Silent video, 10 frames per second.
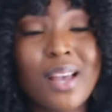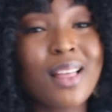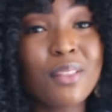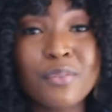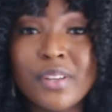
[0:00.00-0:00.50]

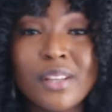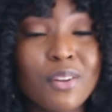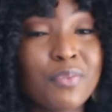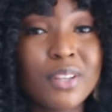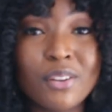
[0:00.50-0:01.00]
I love it,
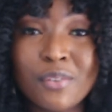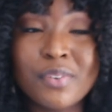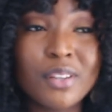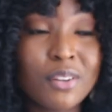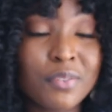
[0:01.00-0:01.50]
love it, love
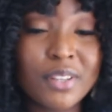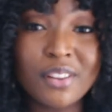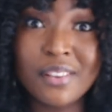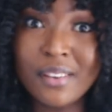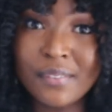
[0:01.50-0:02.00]
it, love it,
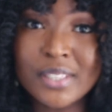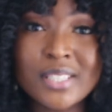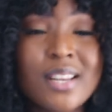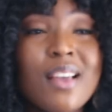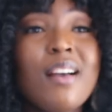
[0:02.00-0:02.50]
love it.